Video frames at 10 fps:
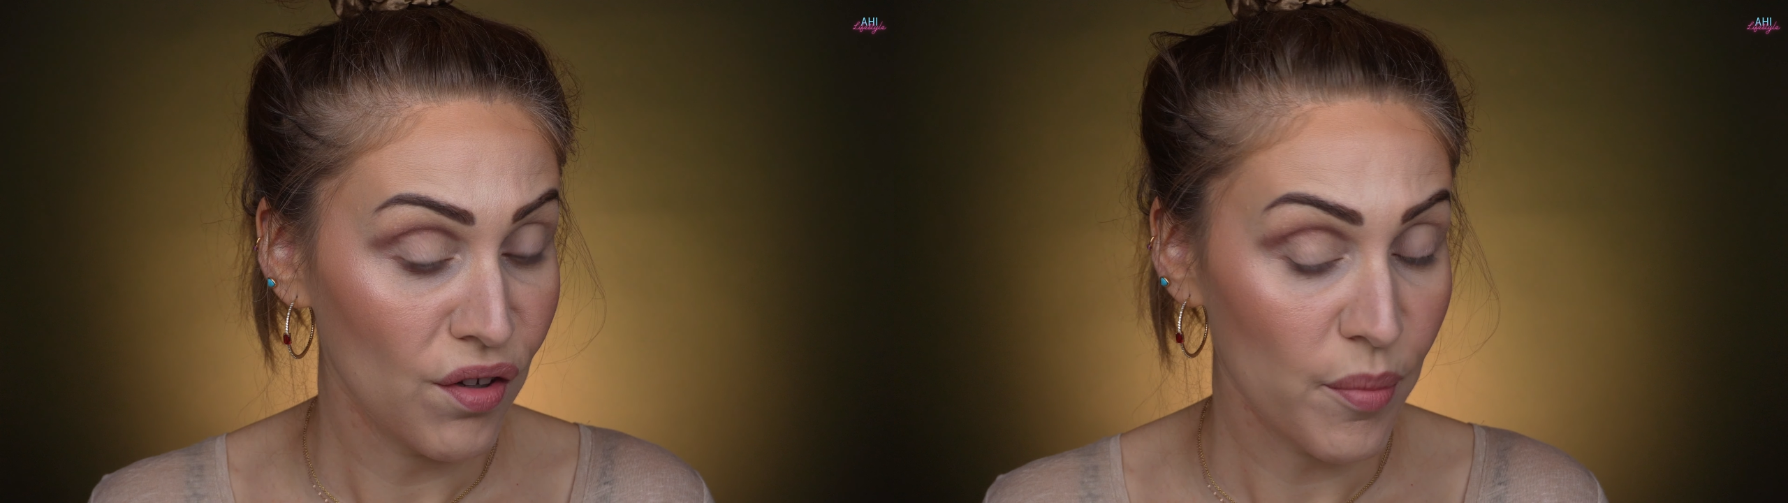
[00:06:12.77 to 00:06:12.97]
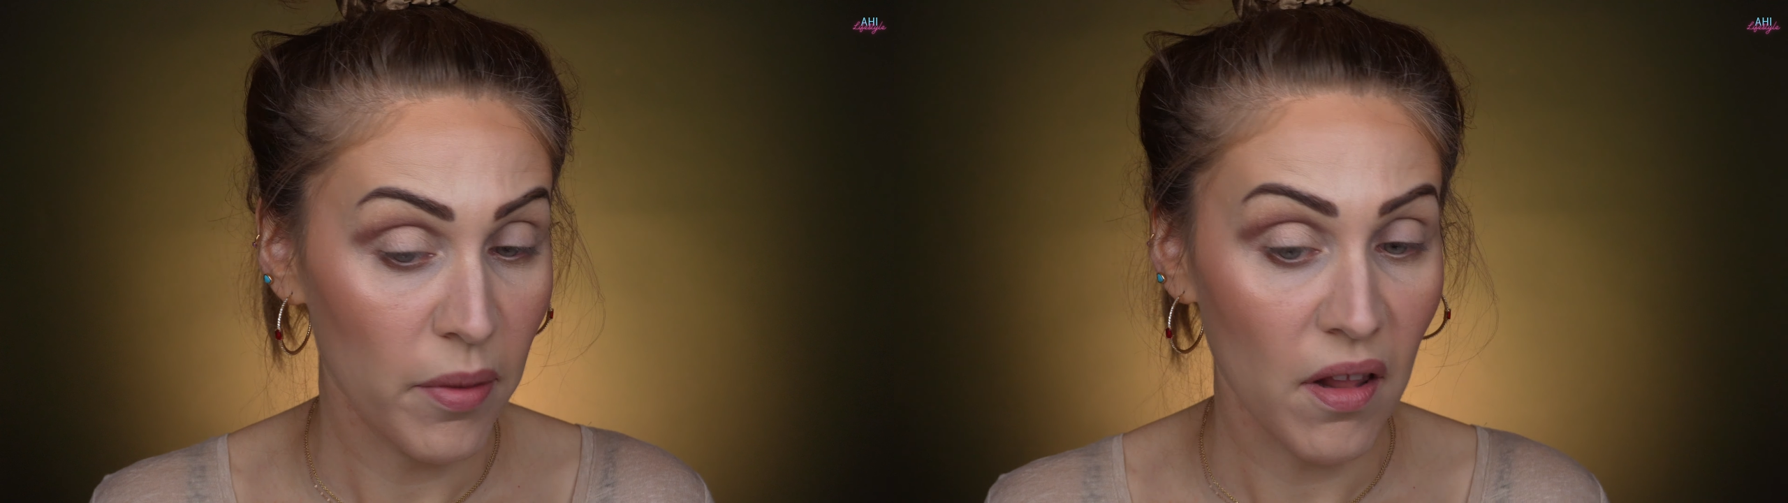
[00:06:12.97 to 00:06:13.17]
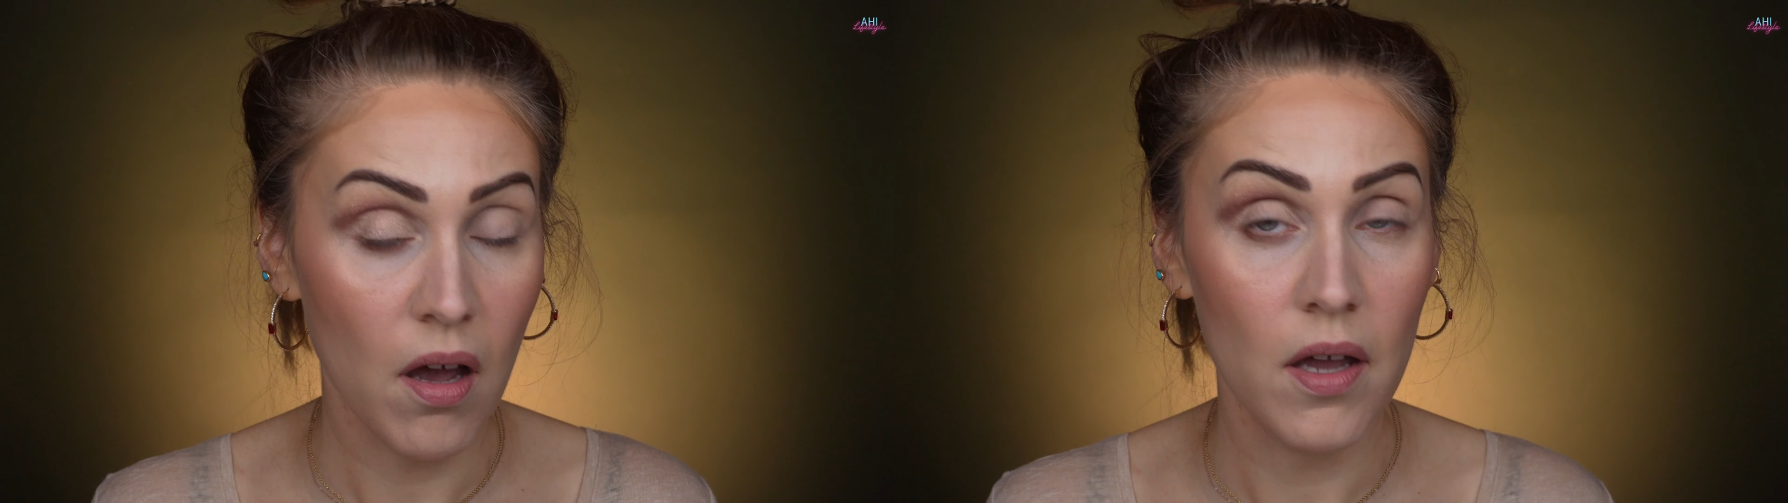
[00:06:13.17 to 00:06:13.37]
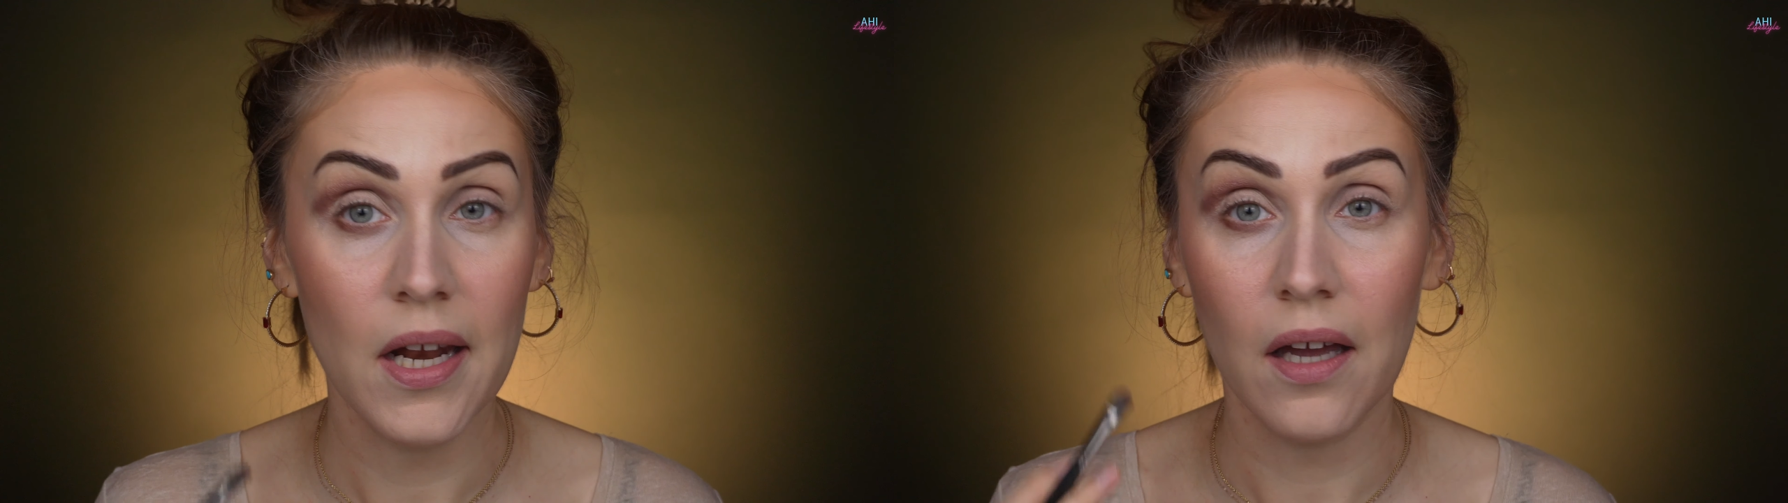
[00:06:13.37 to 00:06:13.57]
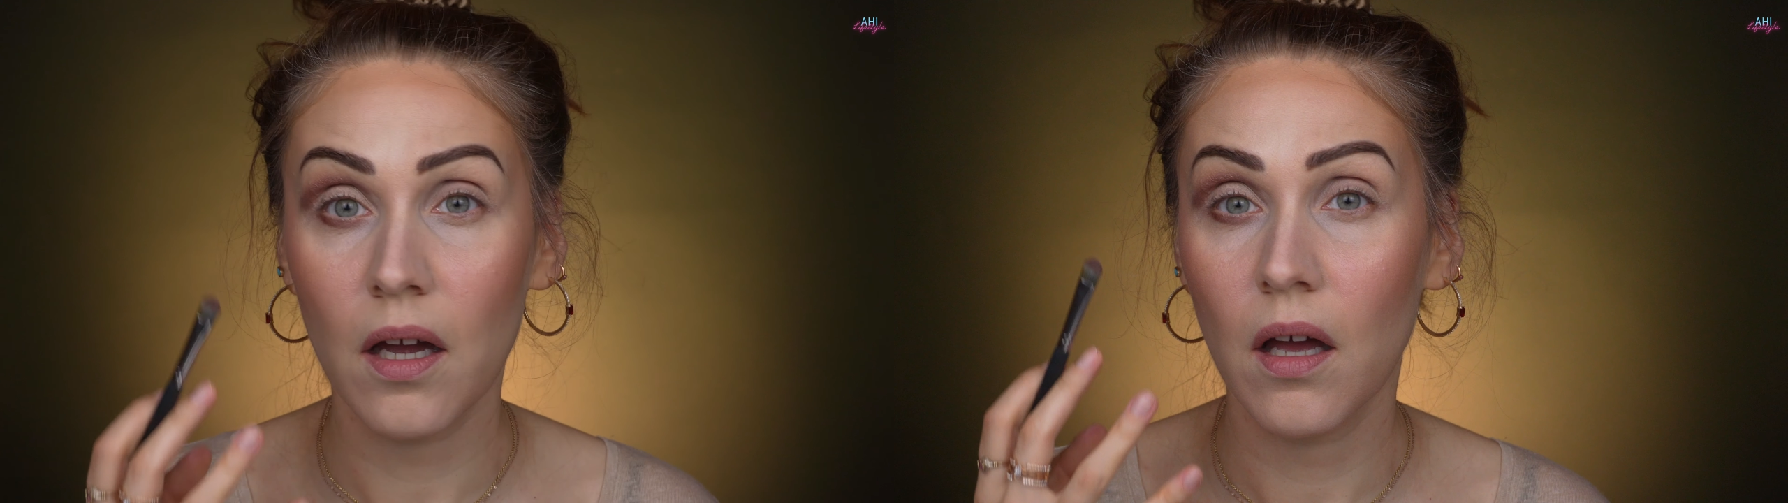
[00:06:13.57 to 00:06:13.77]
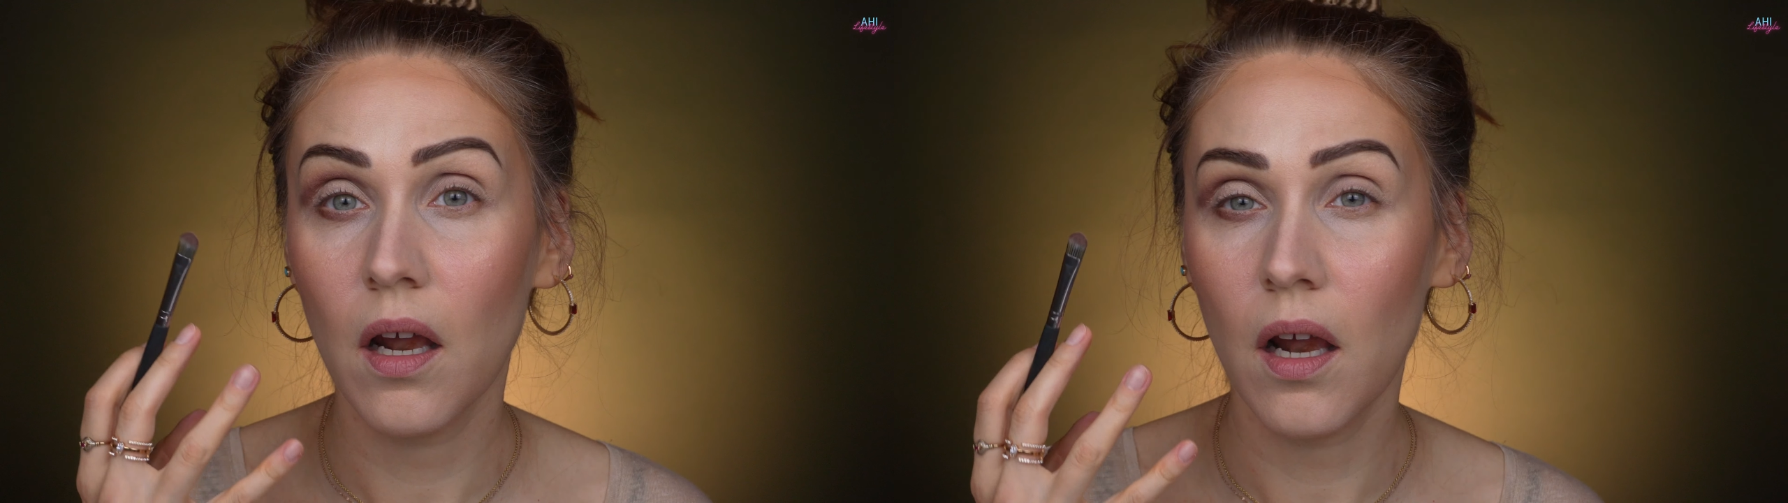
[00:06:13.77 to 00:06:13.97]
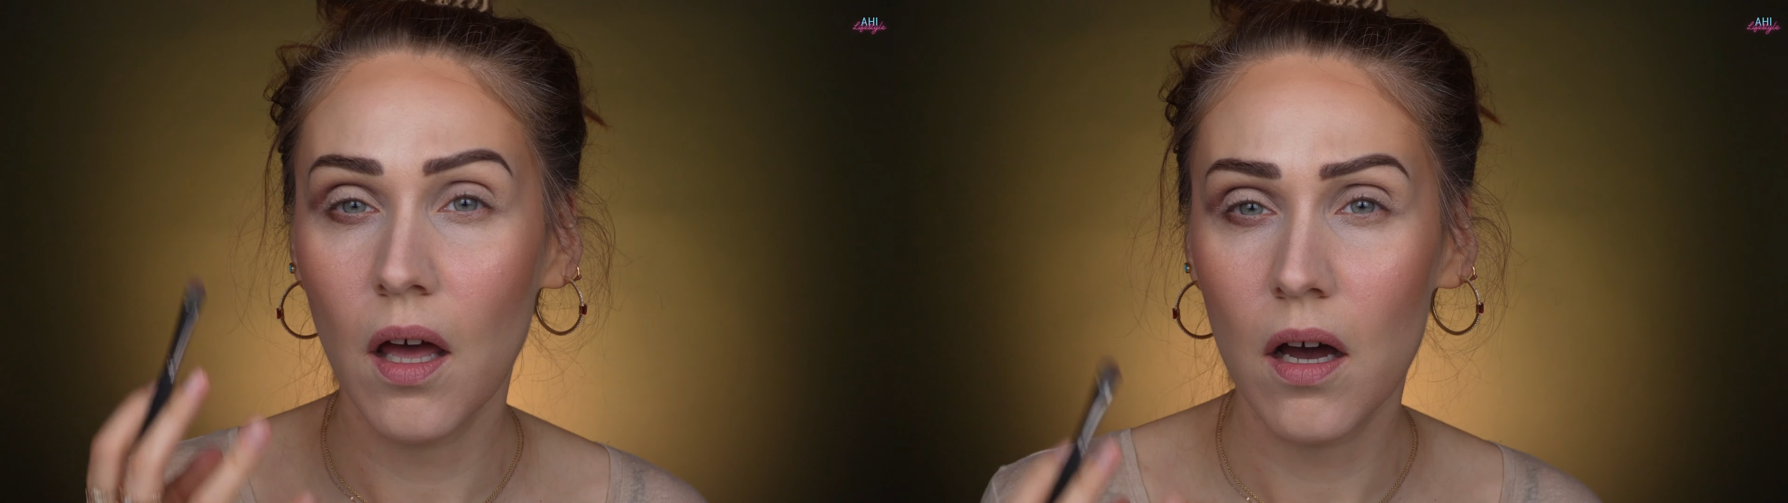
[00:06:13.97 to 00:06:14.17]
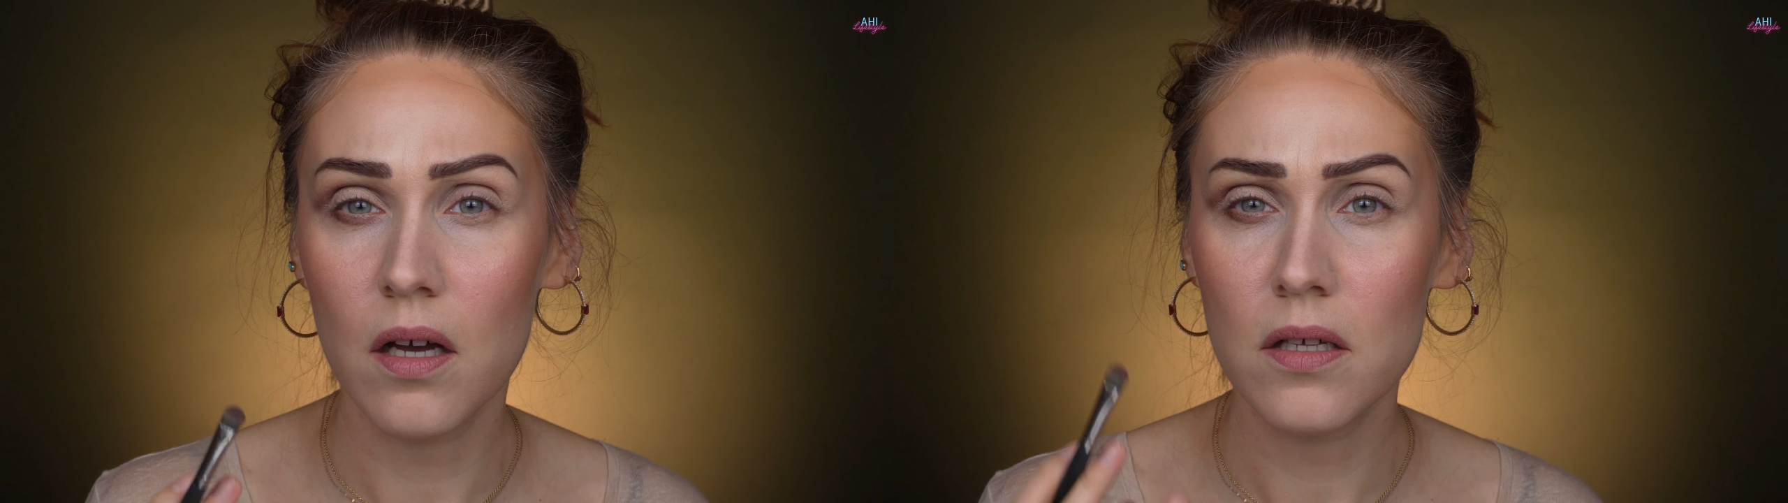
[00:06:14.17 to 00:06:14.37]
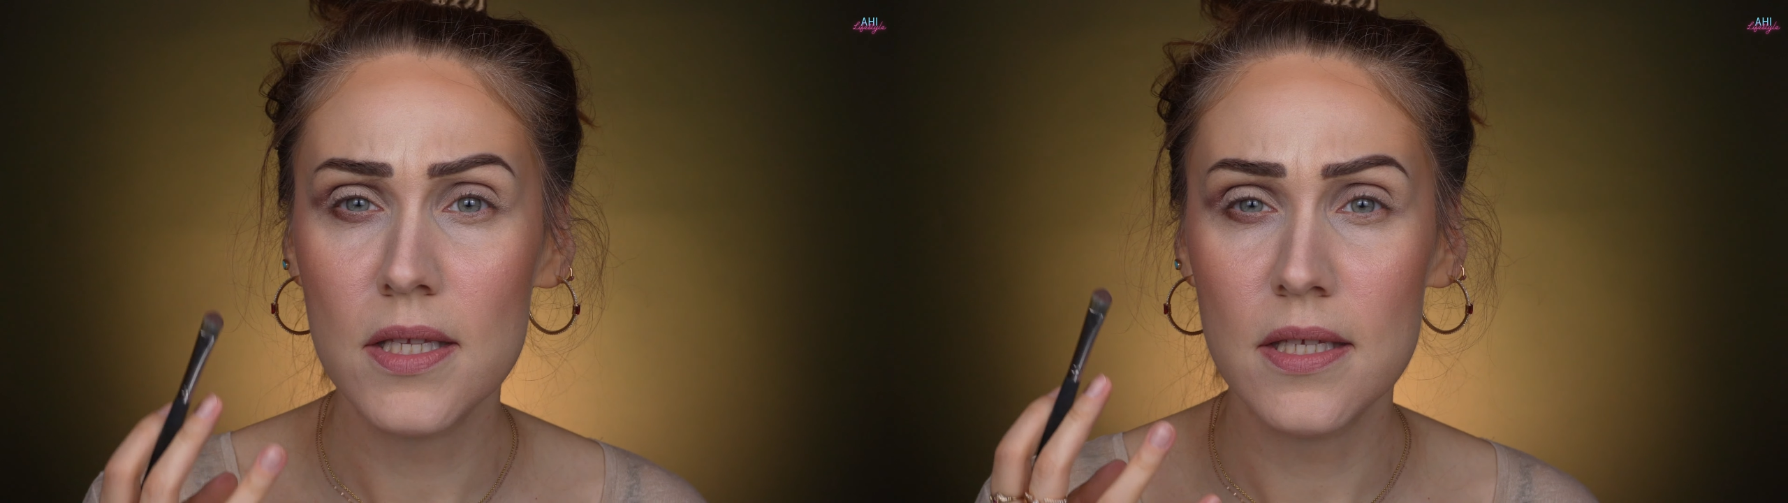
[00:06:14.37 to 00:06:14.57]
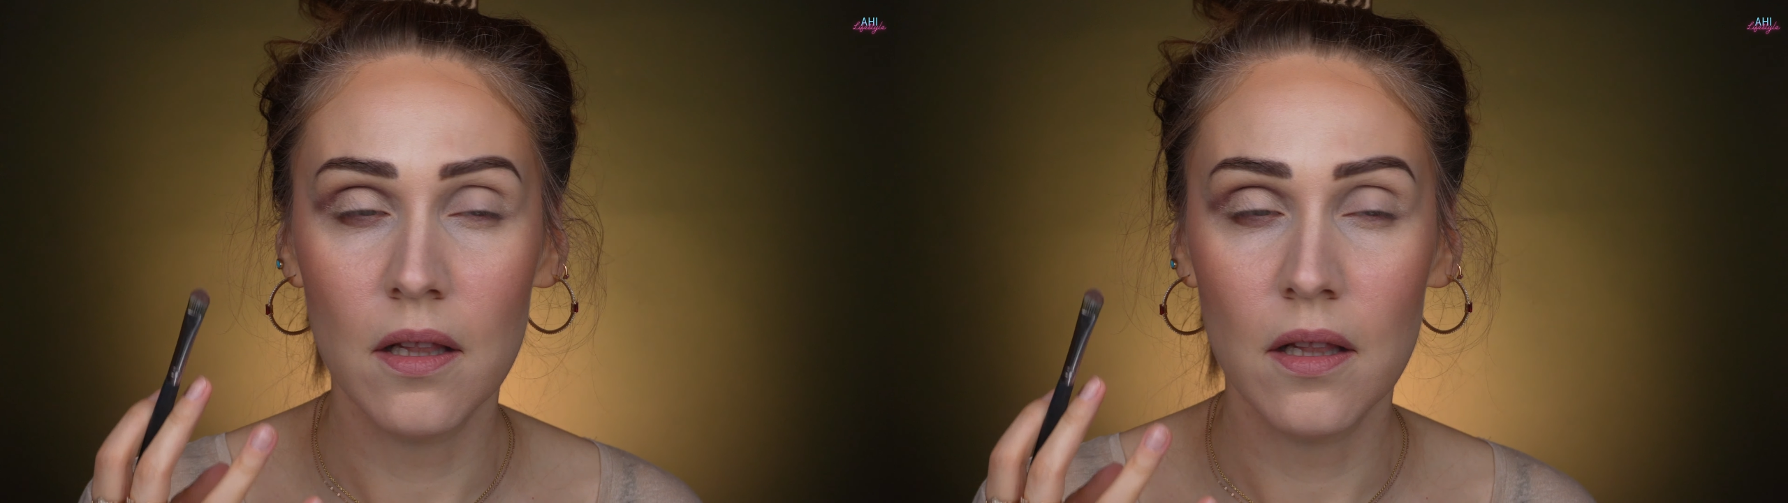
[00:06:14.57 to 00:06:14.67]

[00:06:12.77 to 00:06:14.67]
apply like lots